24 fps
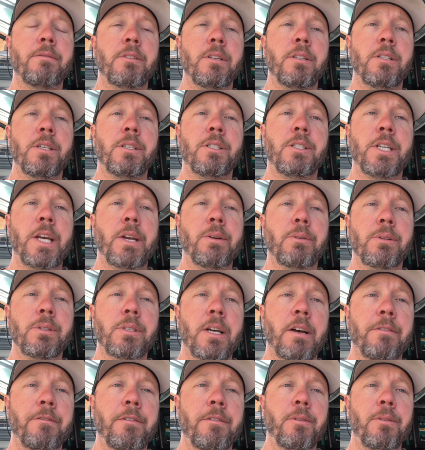So just general
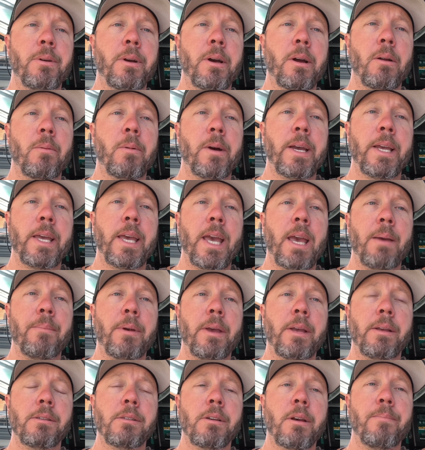stuff going away
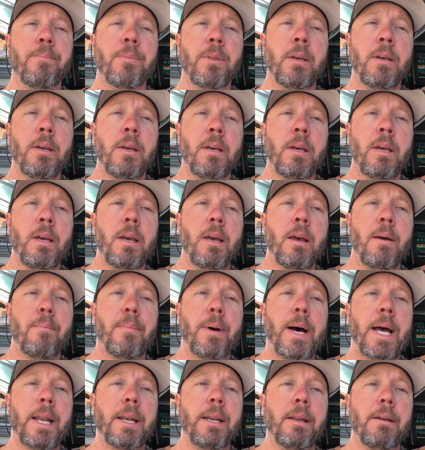camping. So,
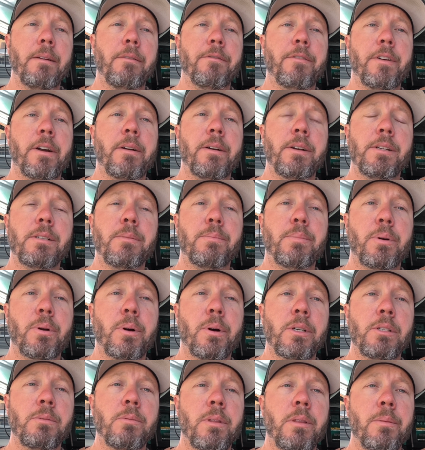but very
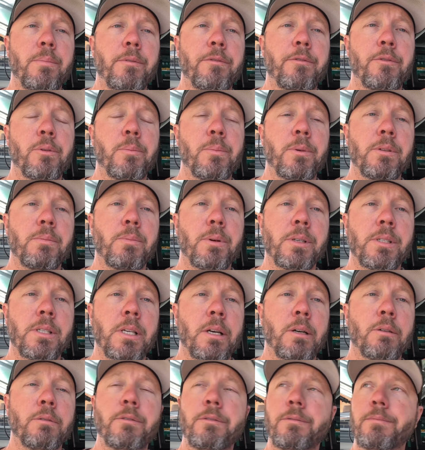surprised with the performance
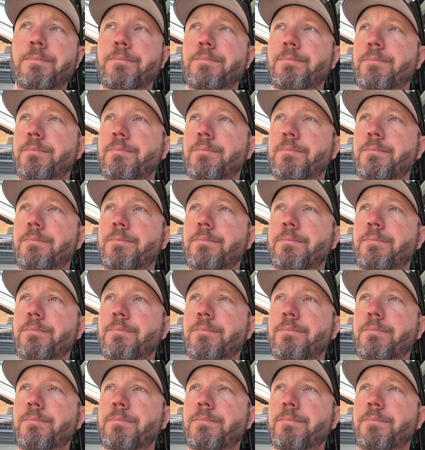myself.